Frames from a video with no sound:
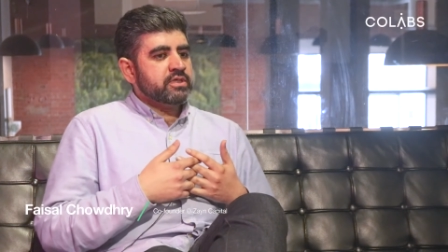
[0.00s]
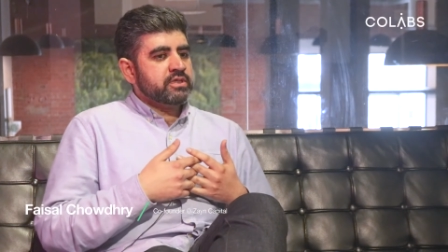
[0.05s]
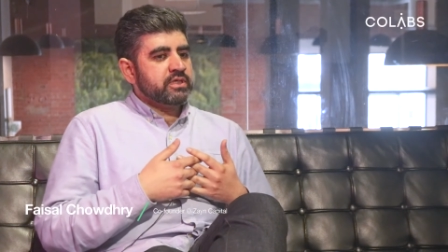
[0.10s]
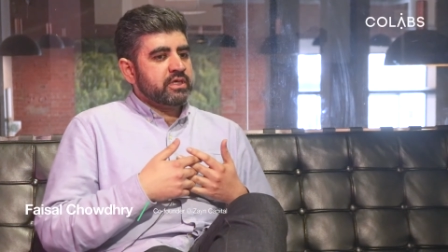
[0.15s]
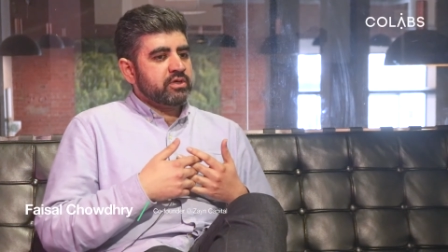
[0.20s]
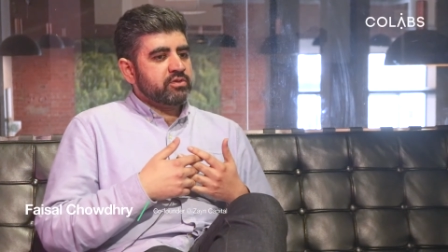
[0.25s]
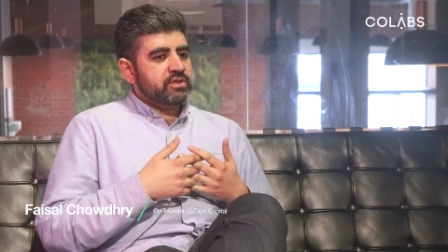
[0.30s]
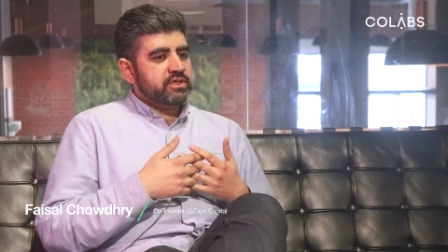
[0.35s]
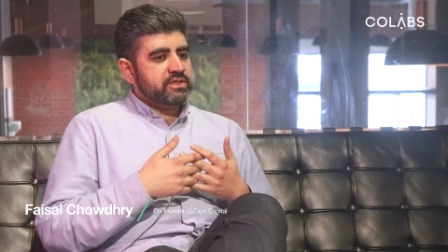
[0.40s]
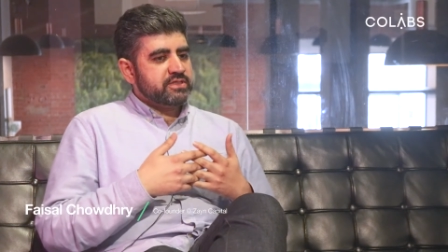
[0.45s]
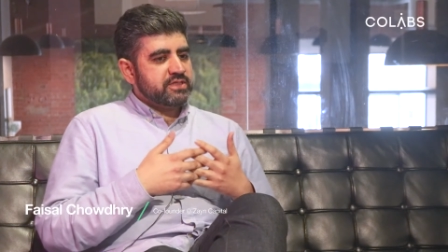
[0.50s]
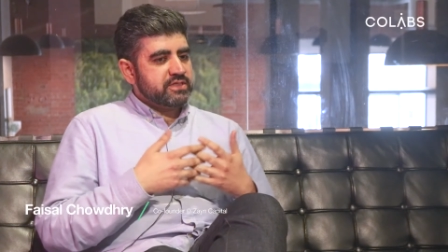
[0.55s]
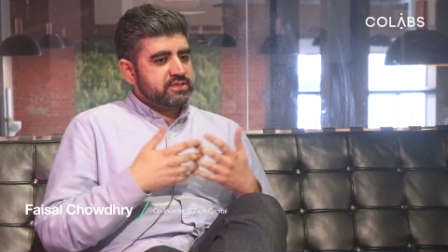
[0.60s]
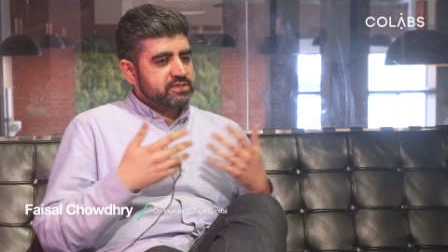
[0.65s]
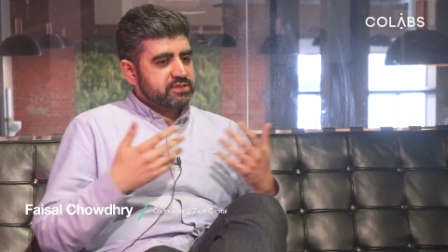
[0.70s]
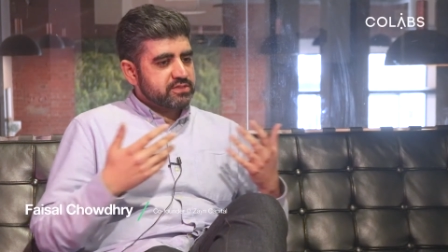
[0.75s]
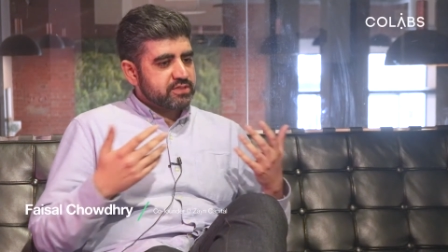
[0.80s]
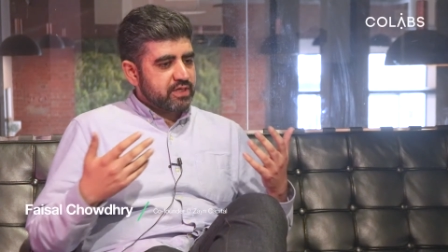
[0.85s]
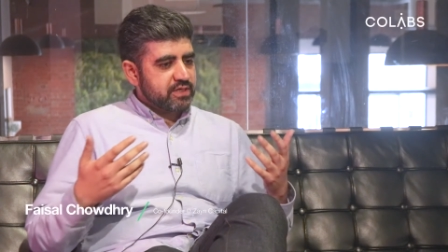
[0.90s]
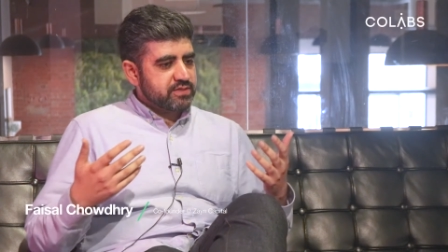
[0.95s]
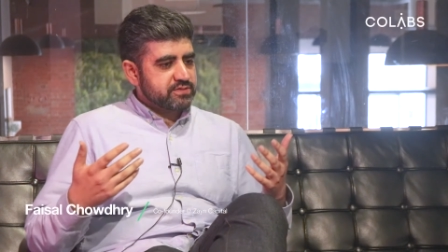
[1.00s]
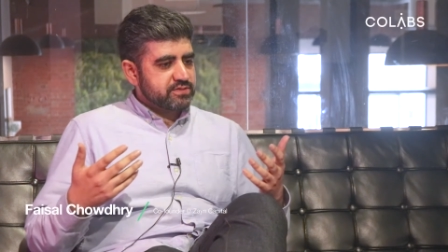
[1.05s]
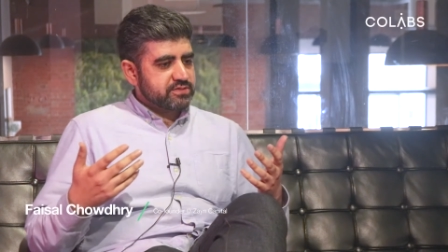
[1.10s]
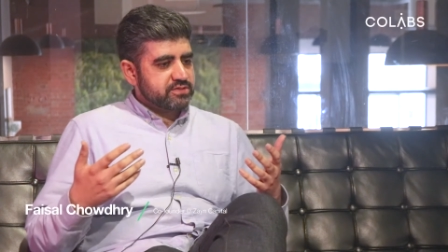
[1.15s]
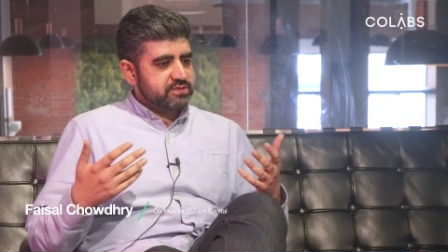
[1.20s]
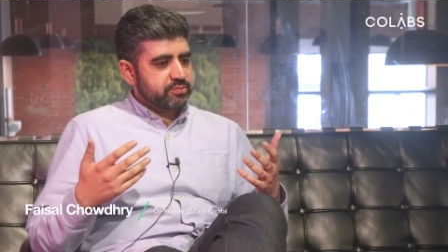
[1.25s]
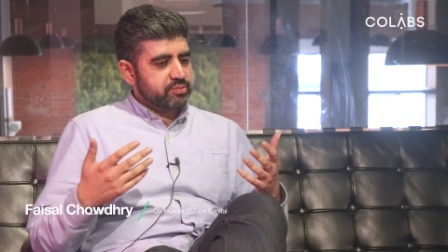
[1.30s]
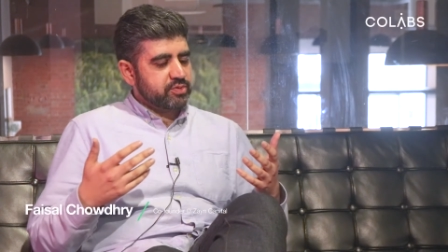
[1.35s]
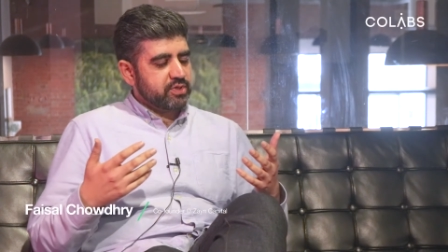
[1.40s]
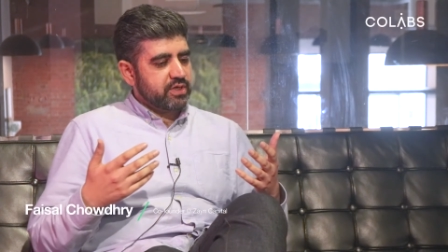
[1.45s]
not only digitize the
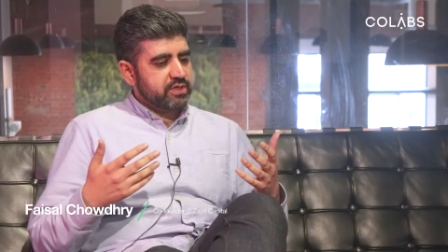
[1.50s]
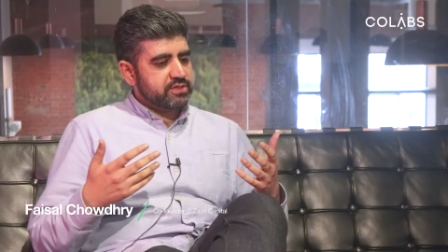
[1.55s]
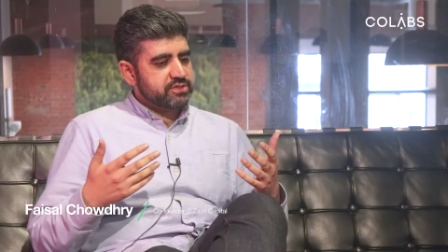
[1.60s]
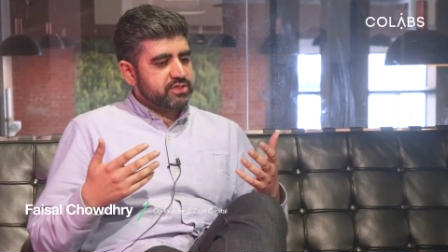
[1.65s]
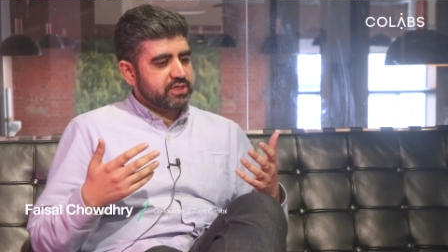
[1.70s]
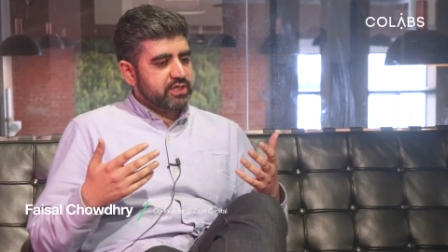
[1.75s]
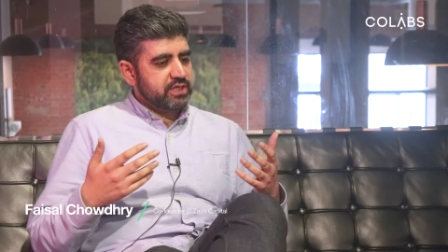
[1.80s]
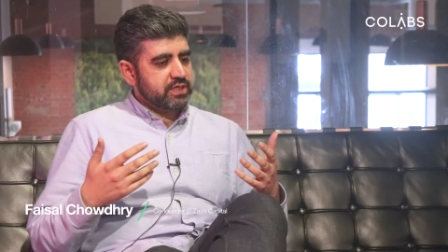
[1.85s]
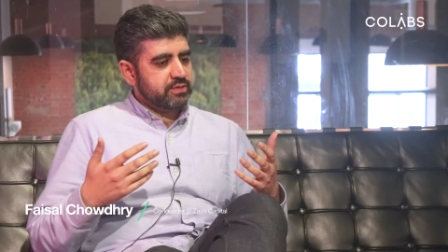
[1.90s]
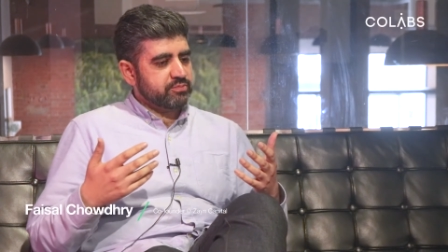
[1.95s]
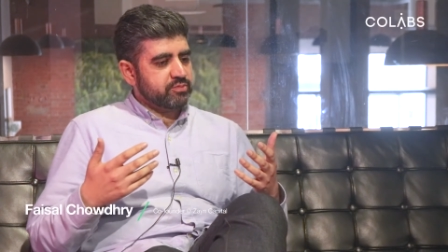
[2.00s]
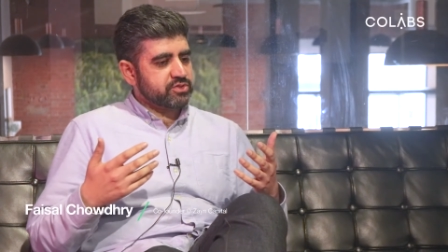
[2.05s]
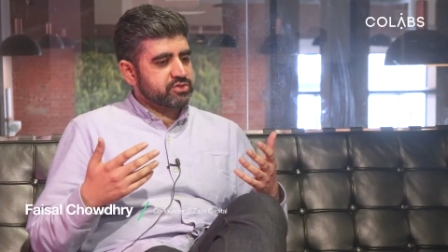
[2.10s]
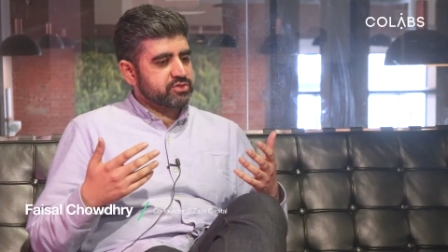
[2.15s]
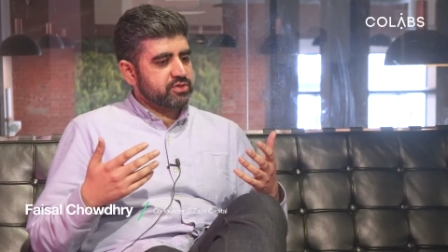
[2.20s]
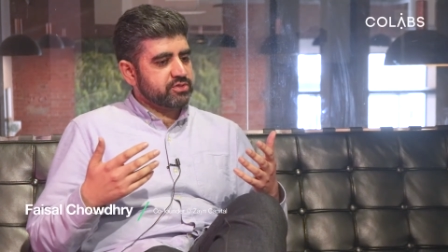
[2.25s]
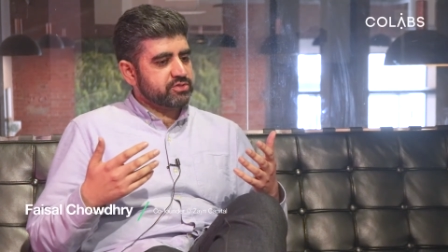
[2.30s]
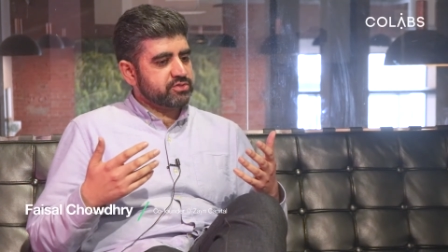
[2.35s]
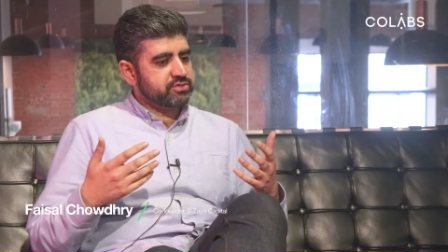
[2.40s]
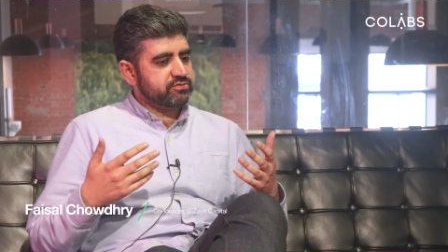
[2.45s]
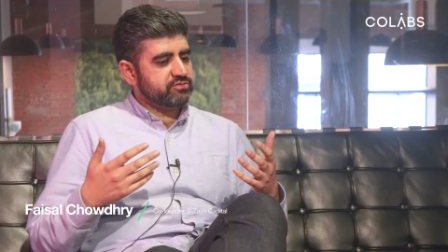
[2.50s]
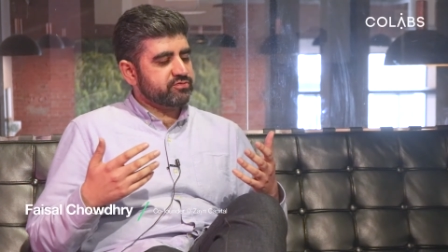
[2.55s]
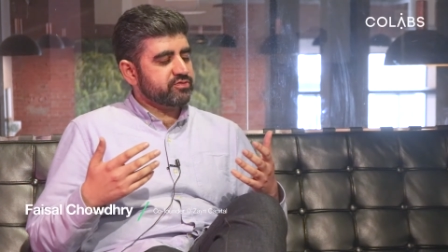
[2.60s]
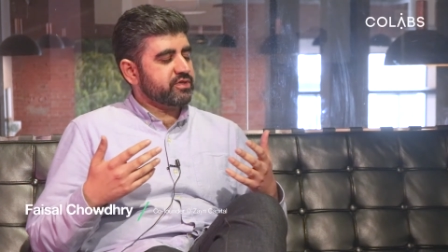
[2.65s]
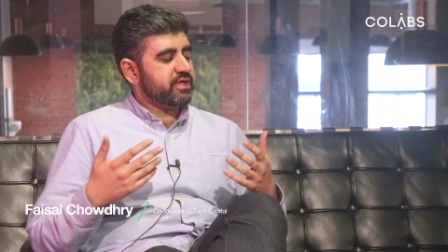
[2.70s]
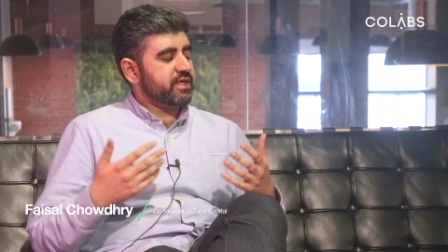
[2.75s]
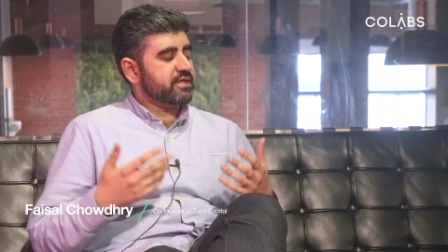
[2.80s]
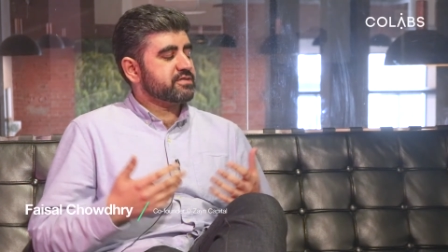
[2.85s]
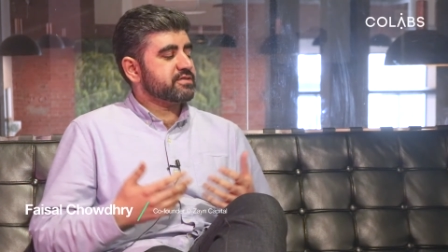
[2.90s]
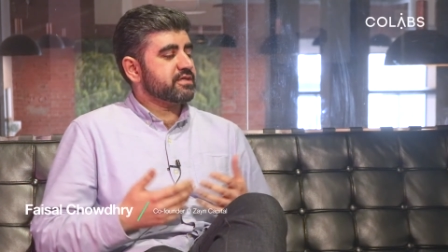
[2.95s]
supply chain, but start to
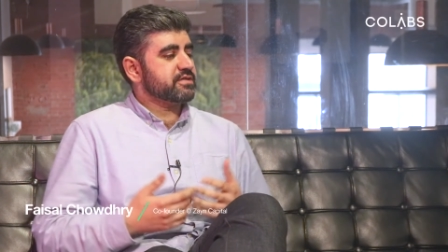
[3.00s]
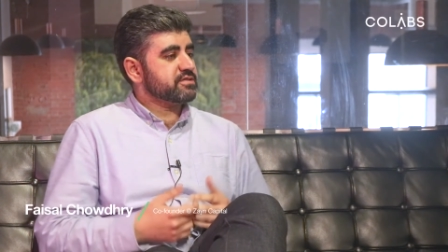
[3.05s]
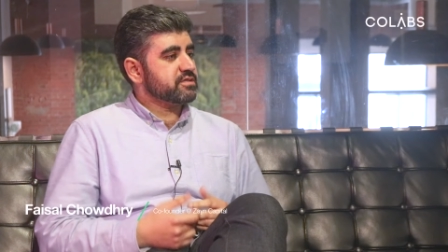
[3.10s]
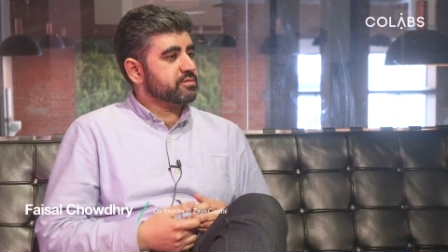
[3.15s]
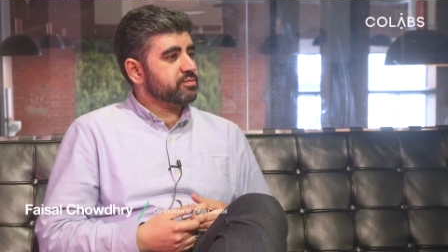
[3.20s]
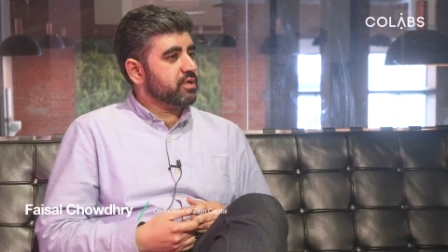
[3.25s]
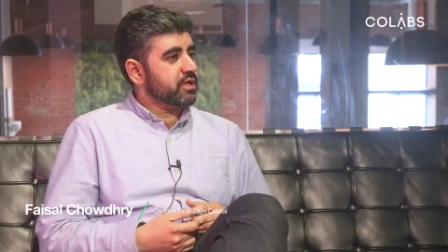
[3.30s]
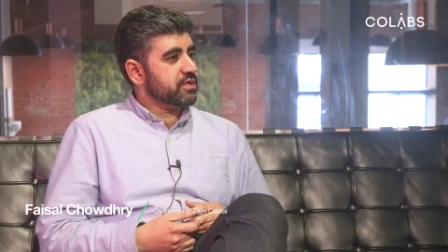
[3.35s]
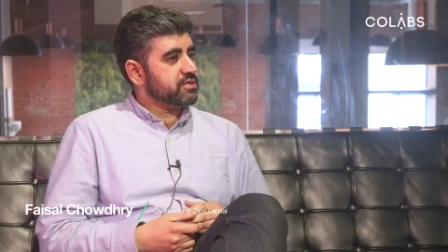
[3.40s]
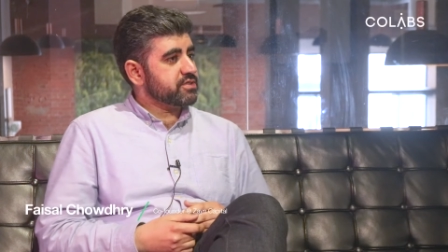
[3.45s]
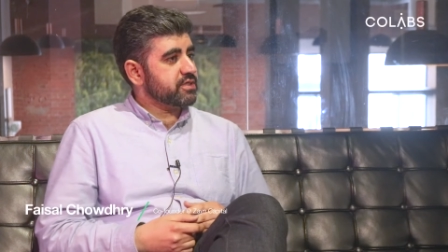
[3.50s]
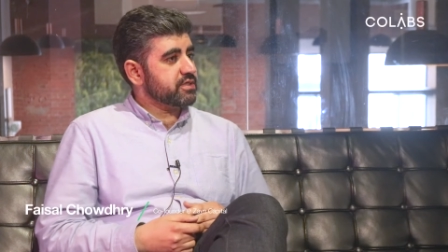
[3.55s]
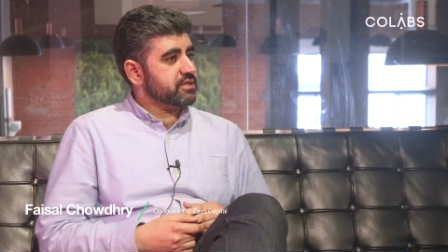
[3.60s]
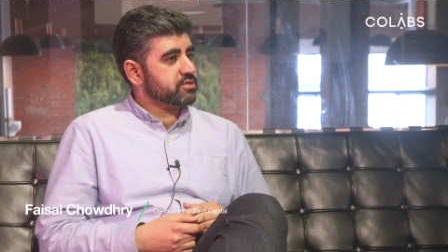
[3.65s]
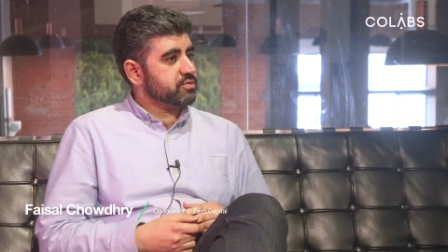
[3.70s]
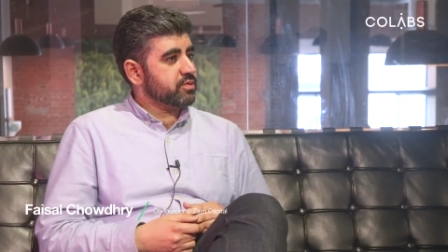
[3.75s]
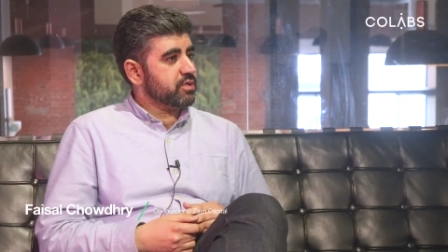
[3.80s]
finance that supply chain as